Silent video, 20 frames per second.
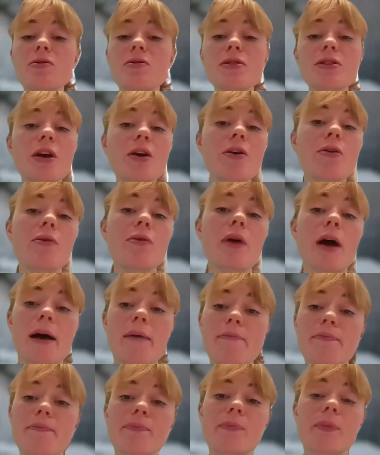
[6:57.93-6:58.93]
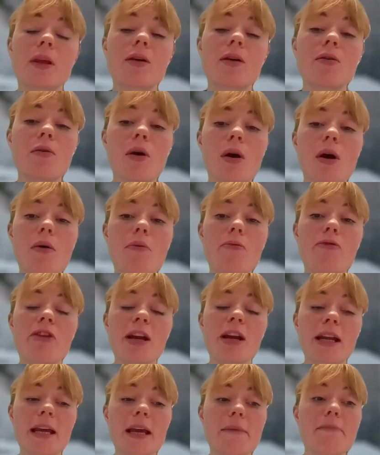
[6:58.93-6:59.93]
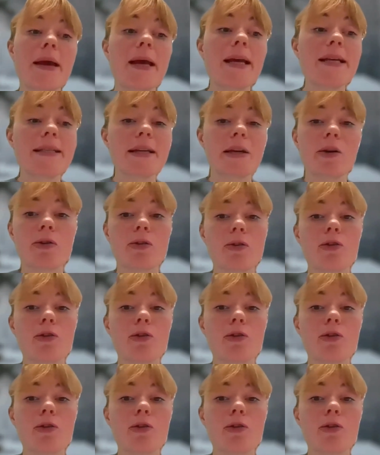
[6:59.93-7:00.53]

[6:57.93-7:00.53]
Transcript: also a really amazing